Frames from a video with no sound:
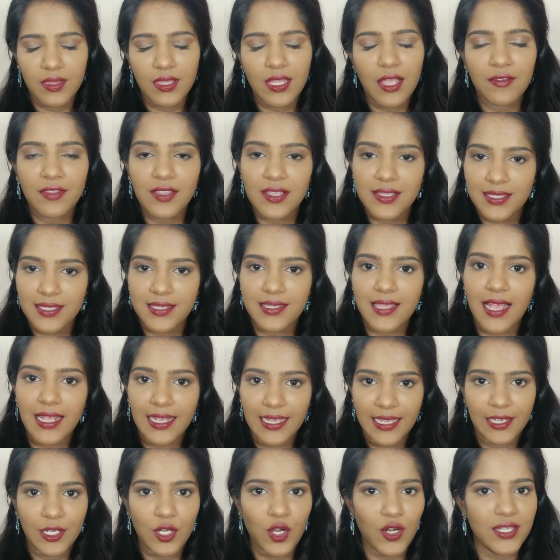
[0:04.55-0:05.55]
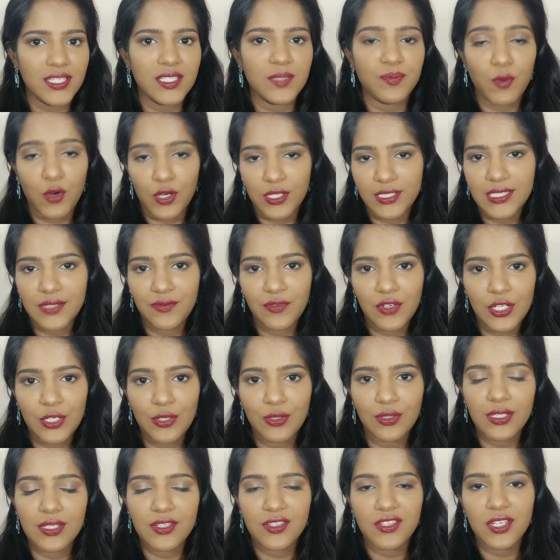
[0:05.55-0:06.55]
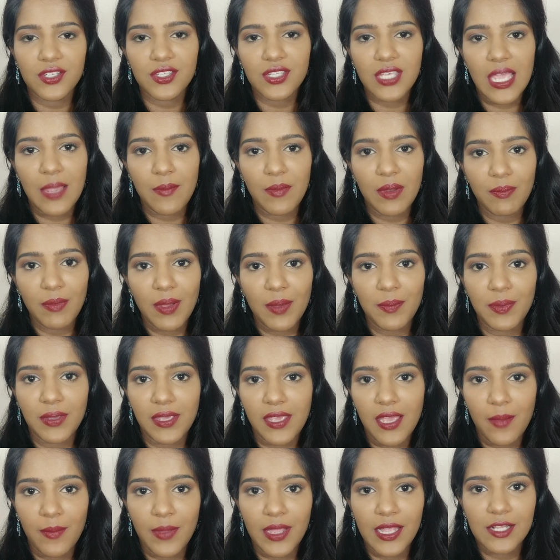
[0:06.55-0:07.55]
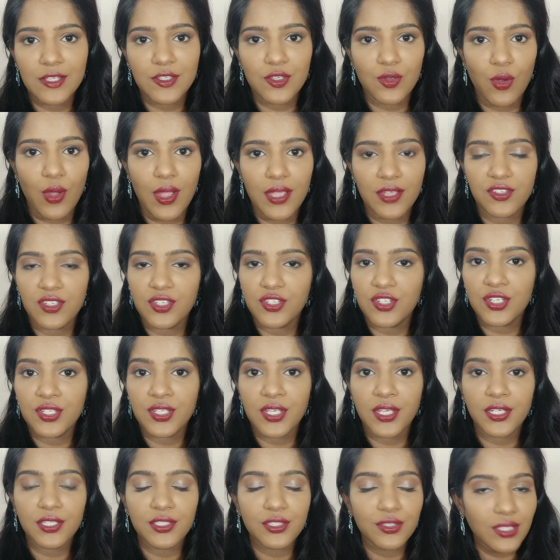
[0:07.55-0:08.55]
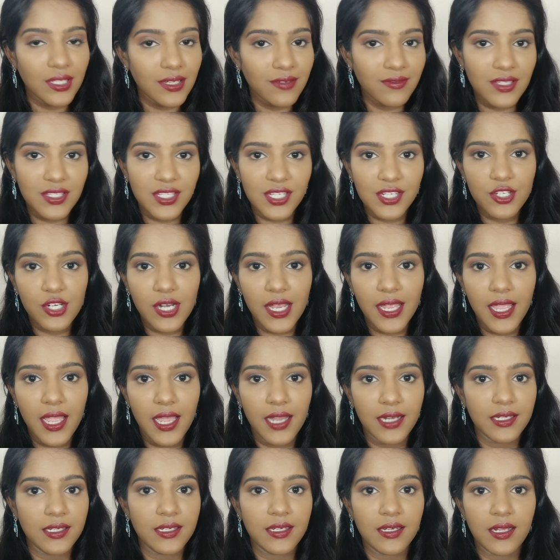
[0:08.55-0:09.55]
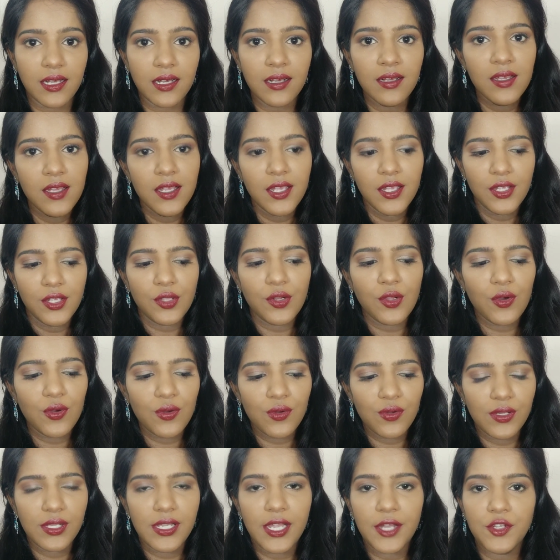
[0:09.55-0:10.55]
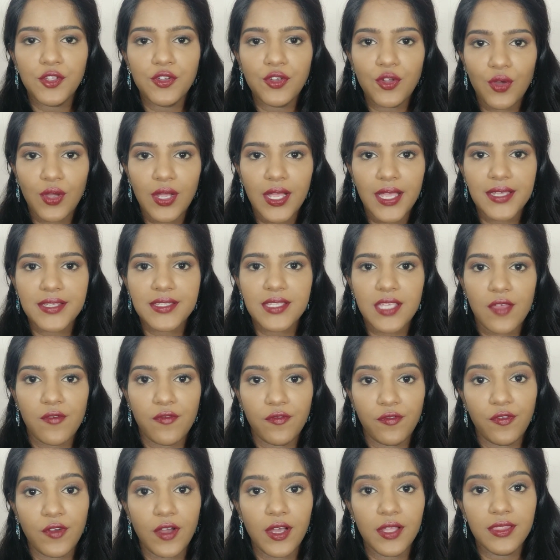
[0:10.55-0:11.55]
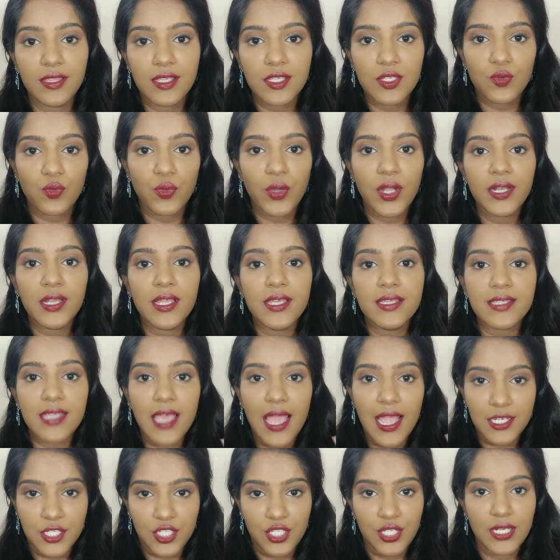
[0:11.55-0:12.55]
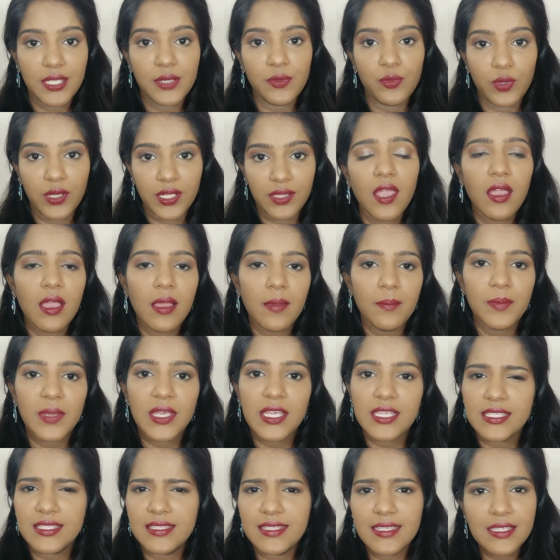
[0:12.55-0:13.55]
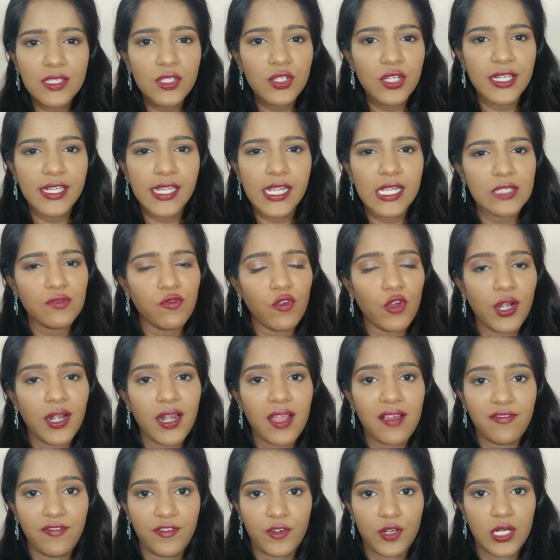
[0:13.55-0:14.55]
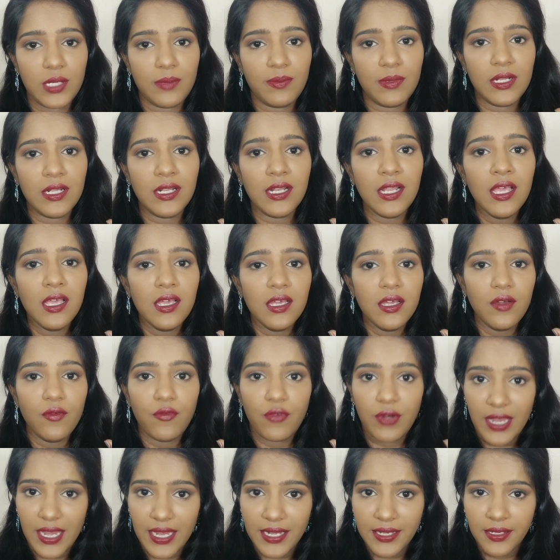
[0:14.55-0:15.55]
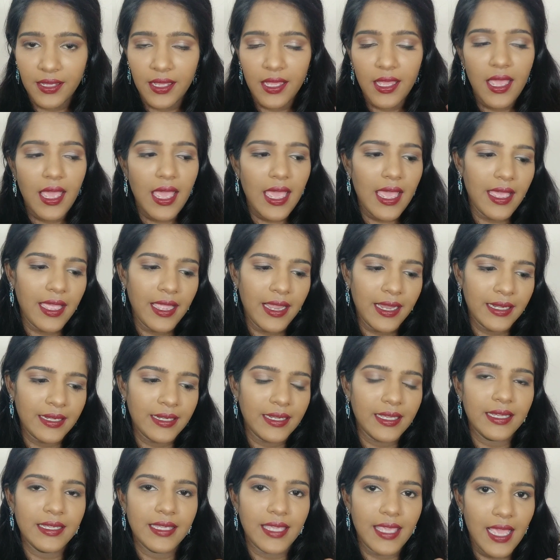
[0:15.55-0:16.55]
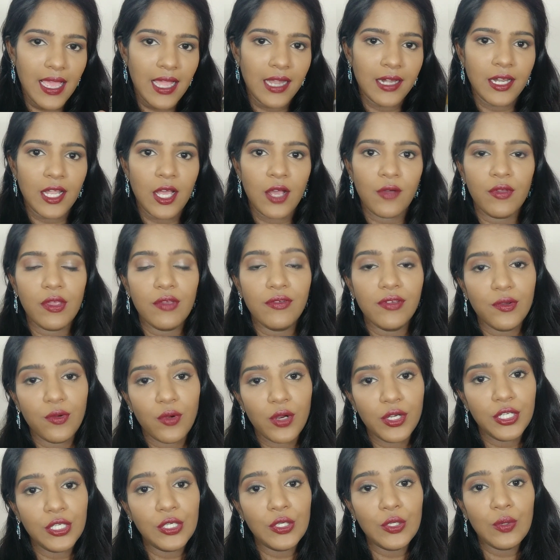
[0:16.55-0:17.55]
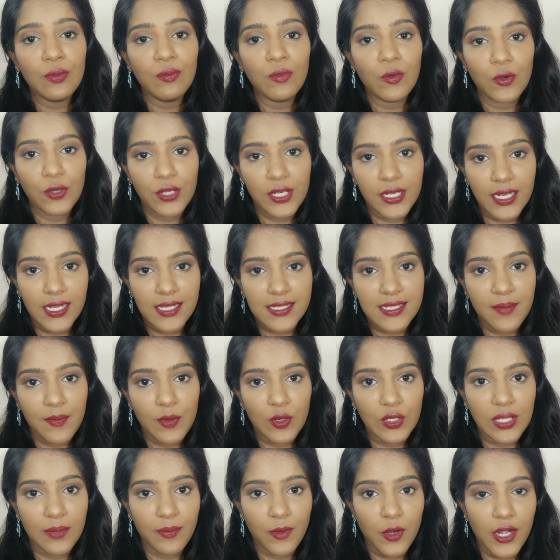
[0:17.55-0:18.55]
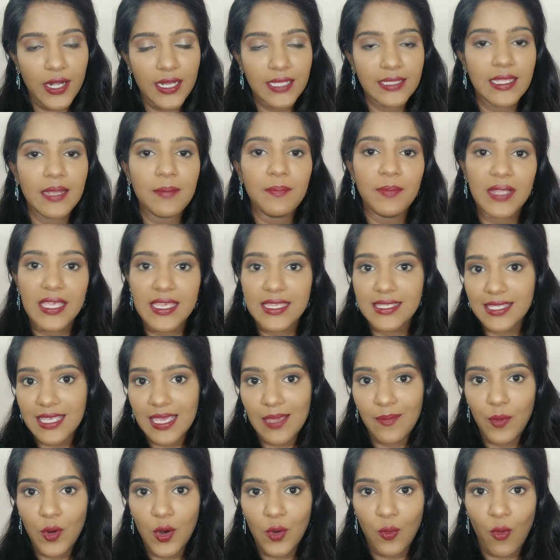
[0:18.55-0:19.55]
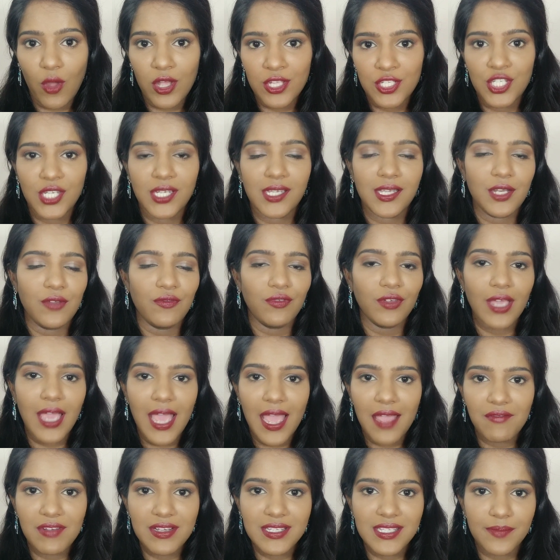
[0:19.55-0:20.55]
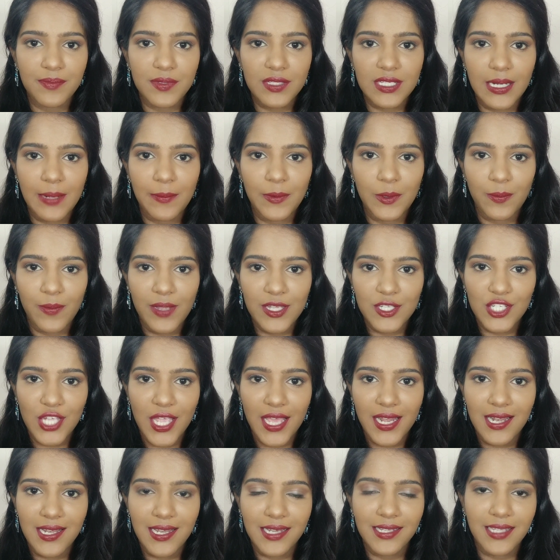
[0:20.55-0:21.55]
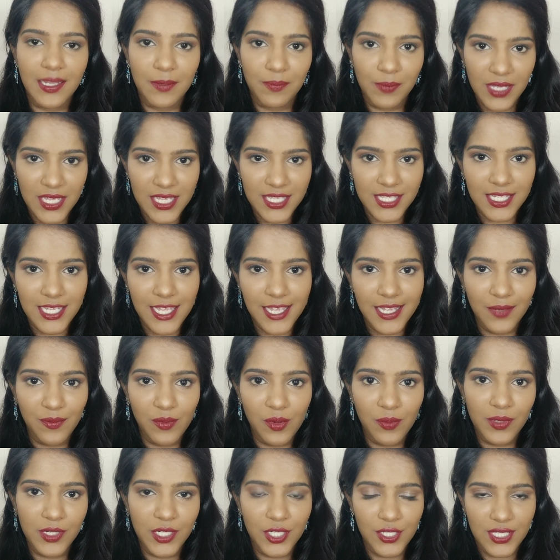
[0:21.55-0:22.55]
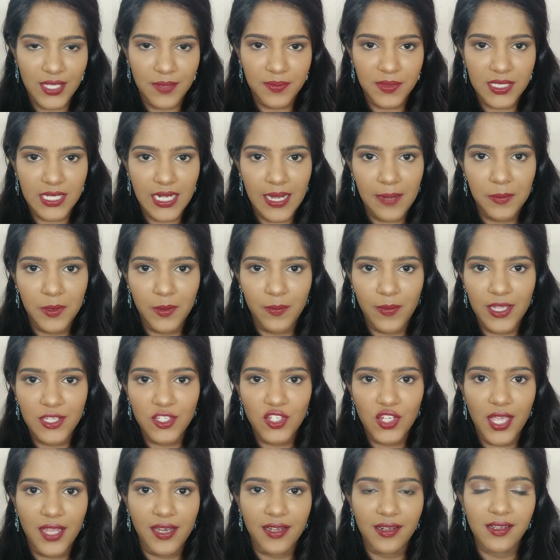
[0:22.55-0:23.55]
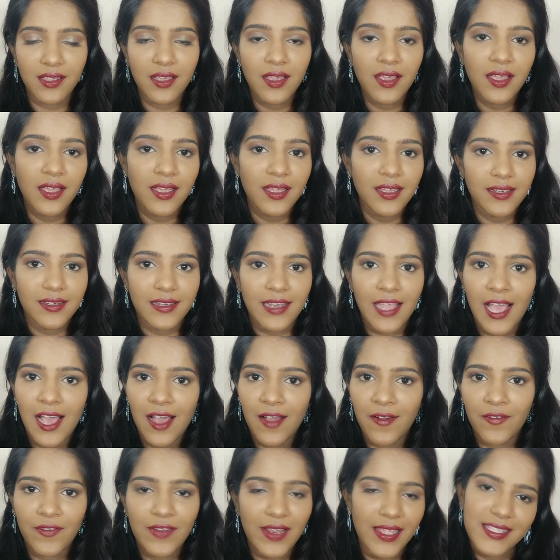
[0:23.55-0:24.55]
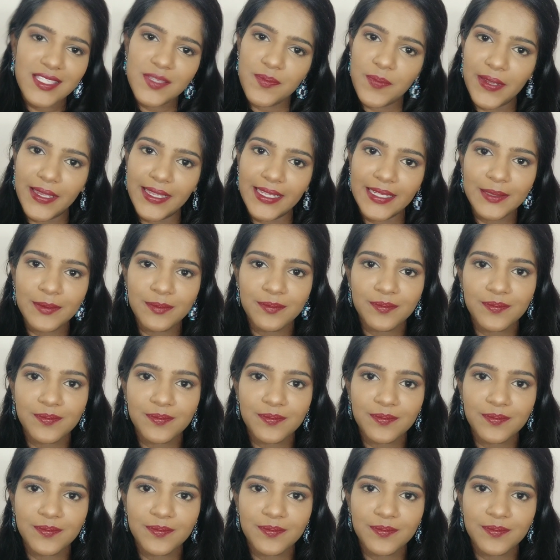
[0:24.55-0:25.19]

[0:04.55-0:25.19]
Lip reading: Now this is again not a sponsored video. This just came in my PR mail, so I just decided to give this a try and let you know guys if this one is actually worth, because this retails for an affordable rate. And yeah, now if you want to know more details about the product, then please keep on watching, and if you haven't subscribed to my channel yet, then please take a moment to subscribe to my channel. Now let's begin.